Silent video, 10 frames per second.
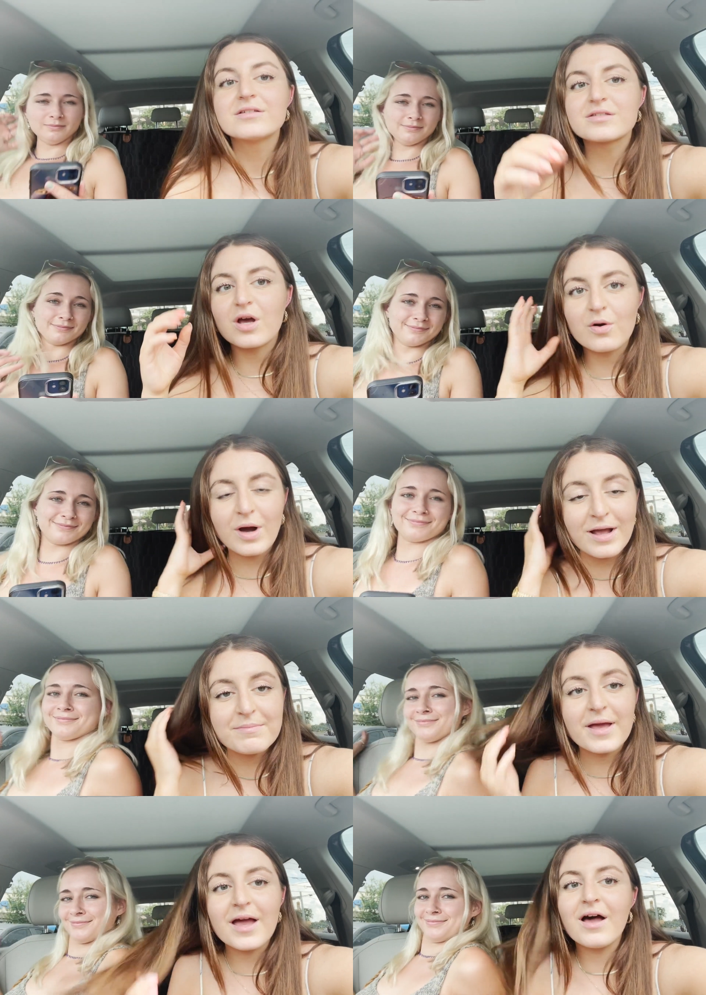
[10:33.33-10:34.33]
Speaker 1: So I
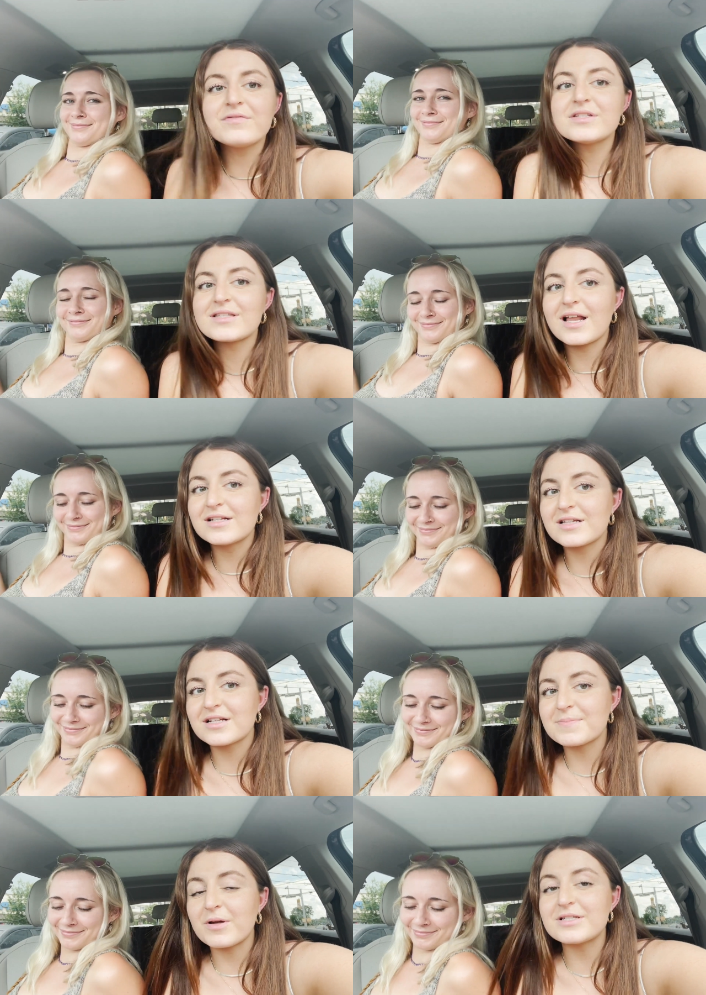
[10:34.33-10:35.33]
may have decided to get
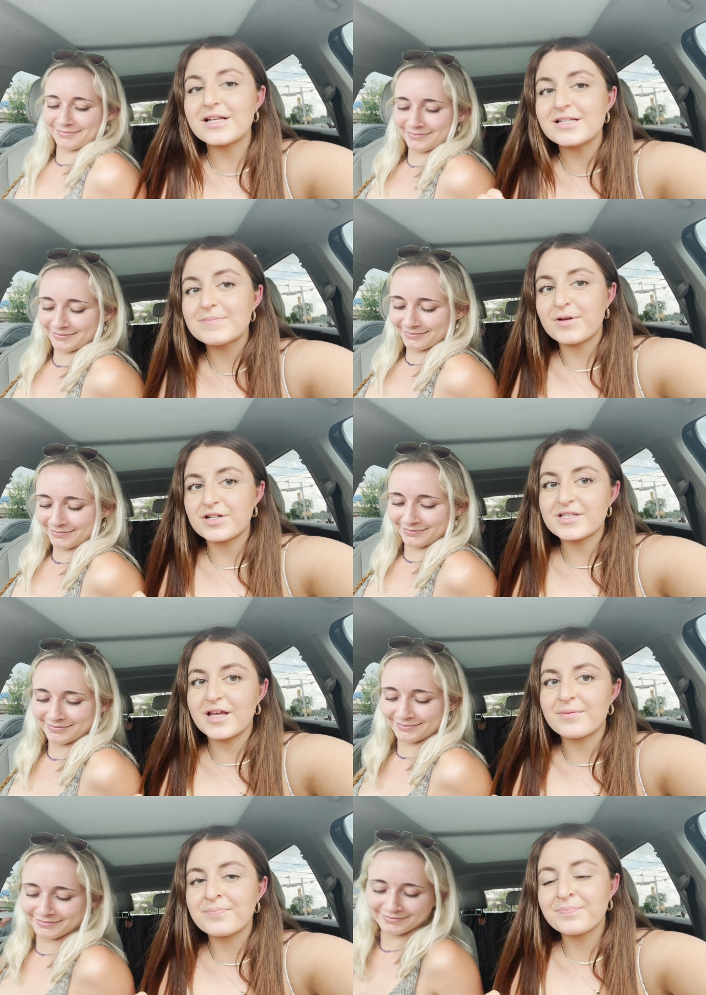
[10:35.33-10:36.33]
a spontaneous
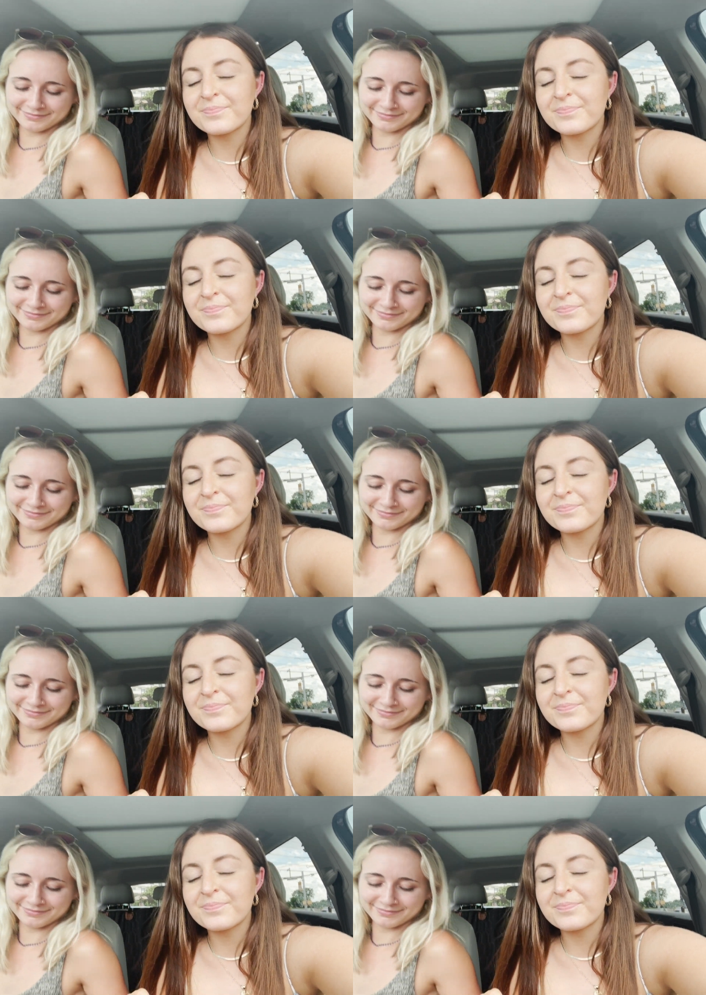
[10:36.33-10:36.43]
piercing.